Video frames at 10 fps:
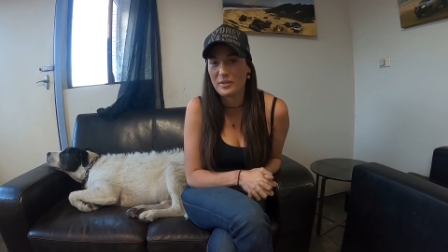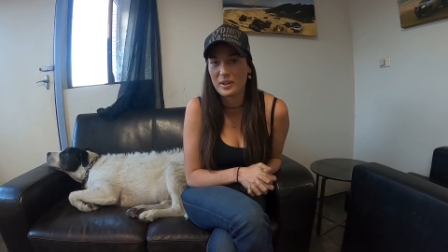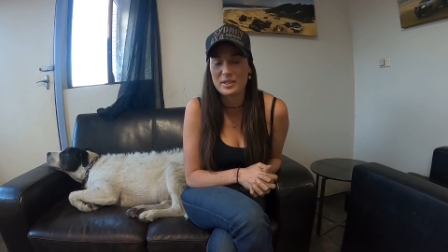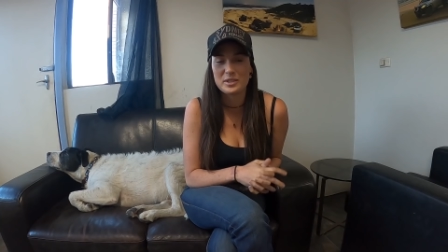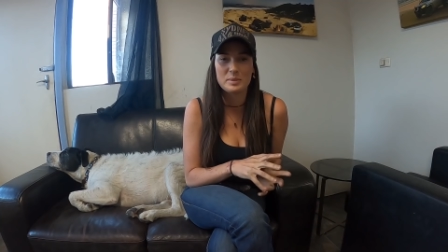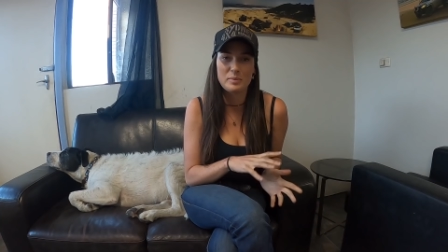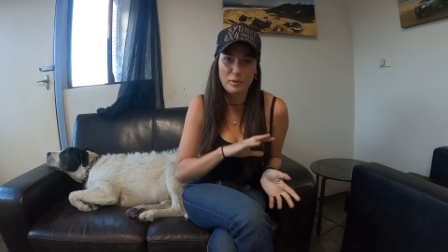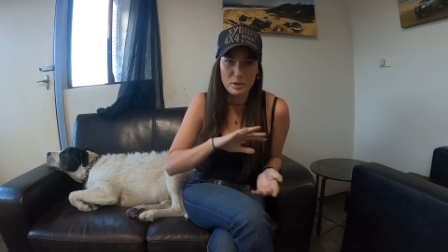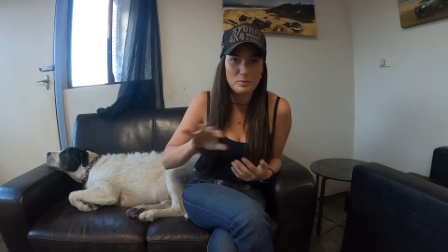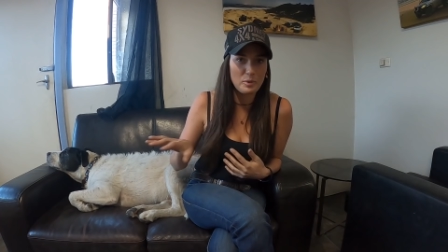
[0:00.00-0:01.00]
first just
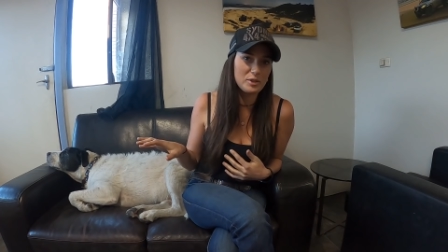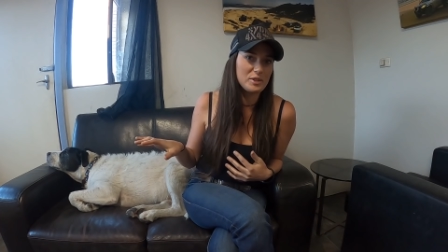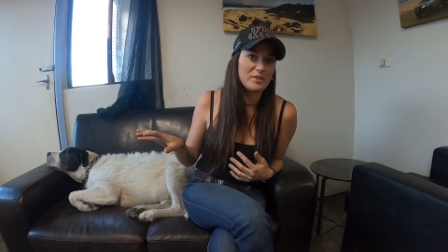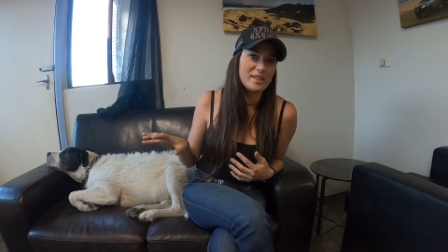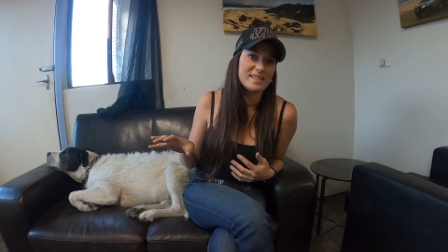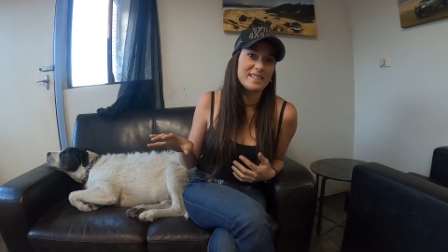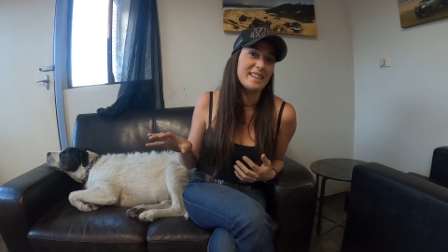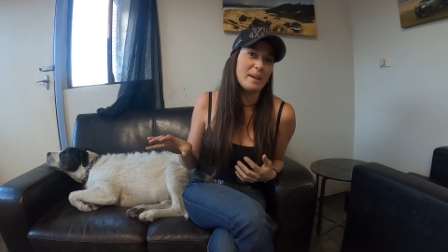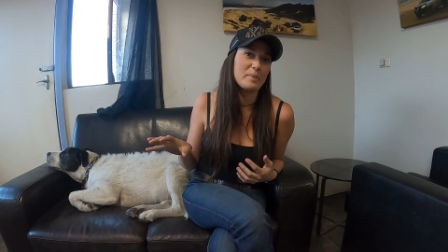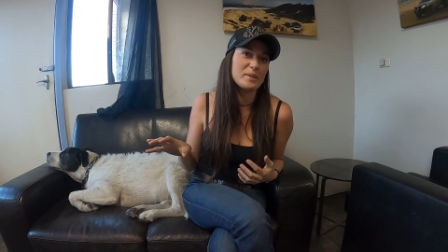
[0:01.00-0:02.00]
before you watch the rest of
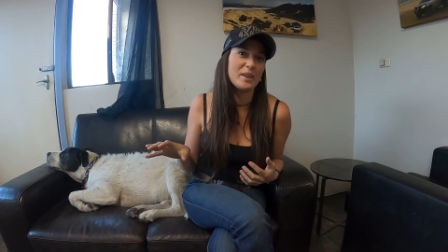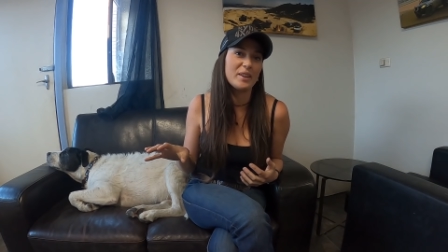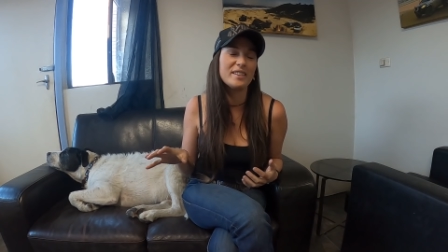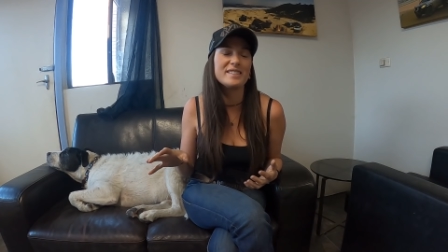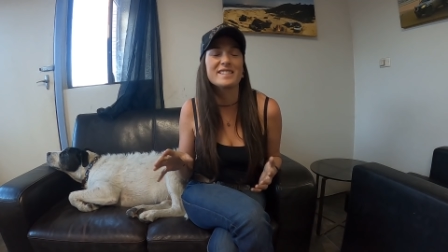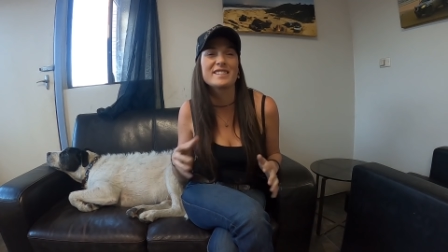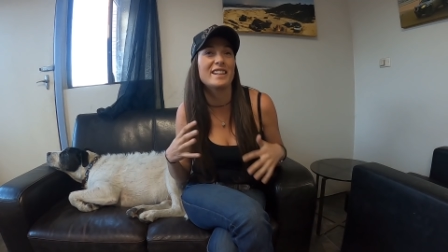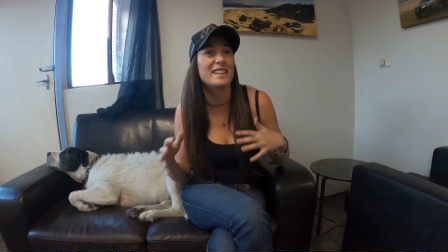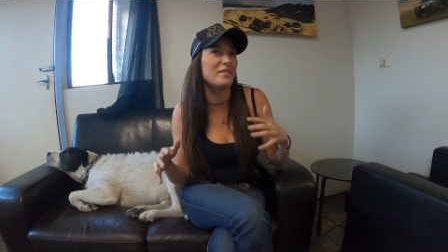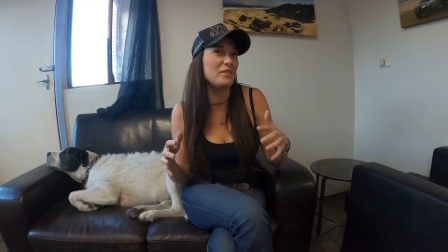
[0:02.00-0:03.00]
the episode, just to
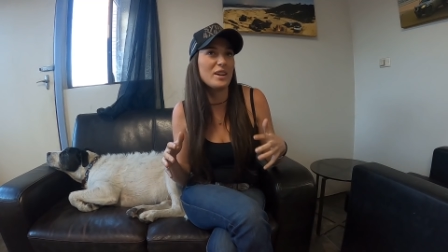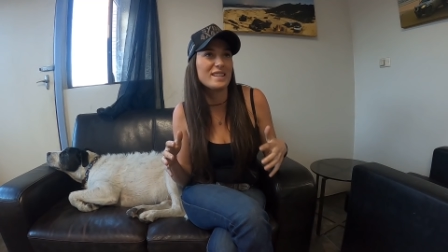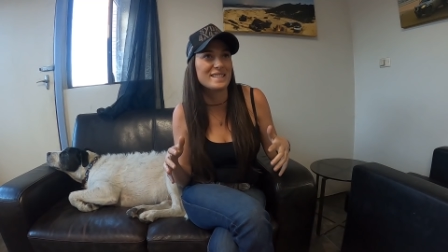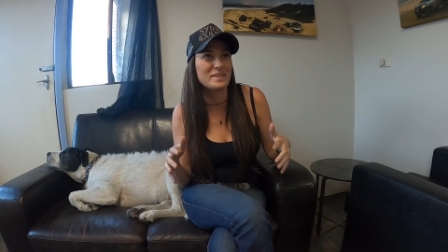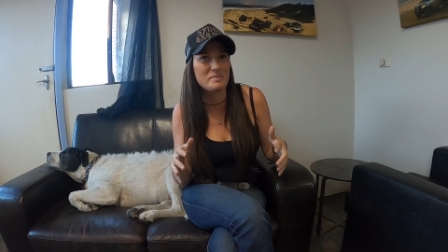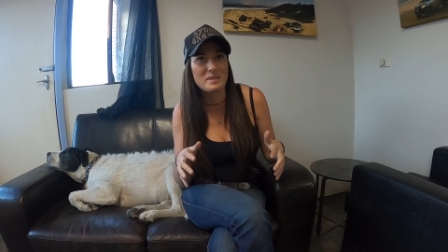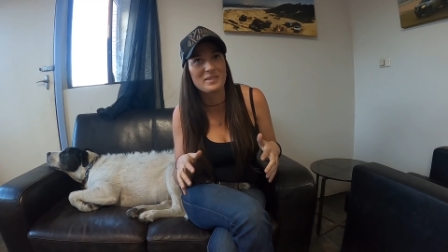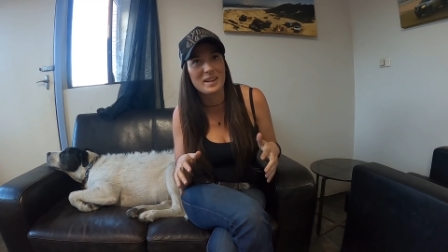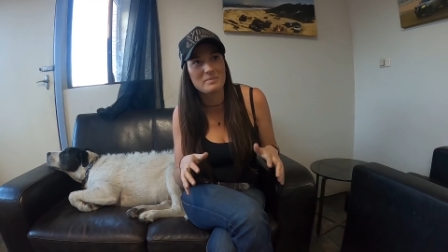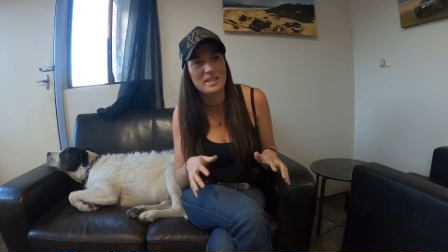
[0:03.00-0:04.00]
kind of give you guys a little bit of
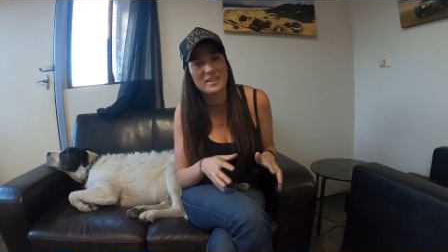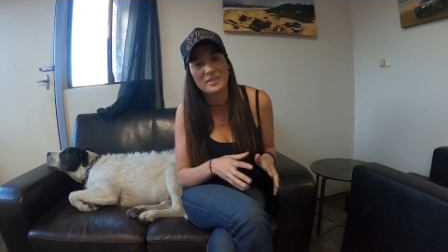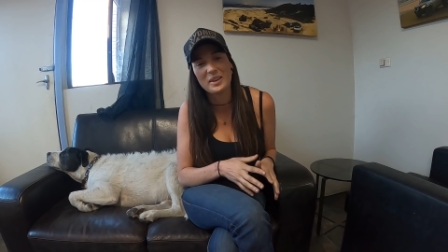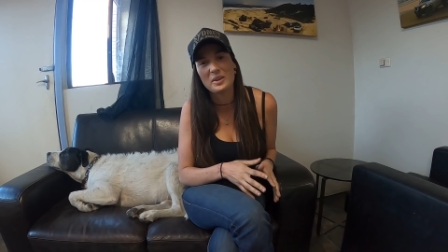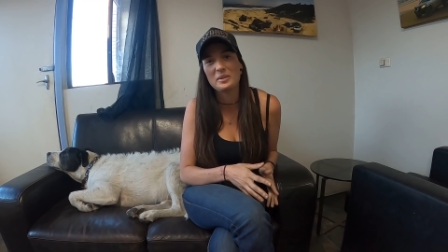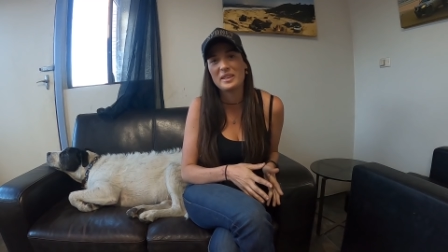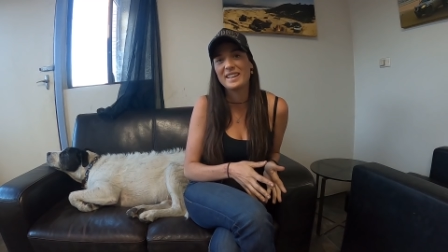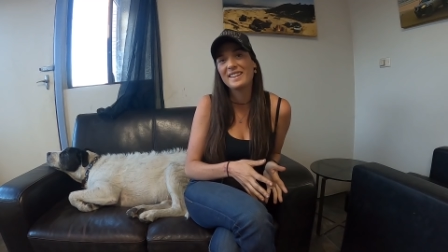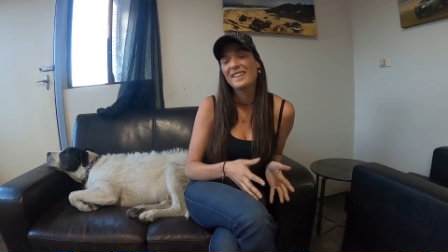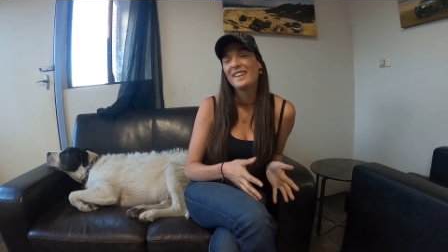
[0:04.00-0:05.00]
an update on the whole thing.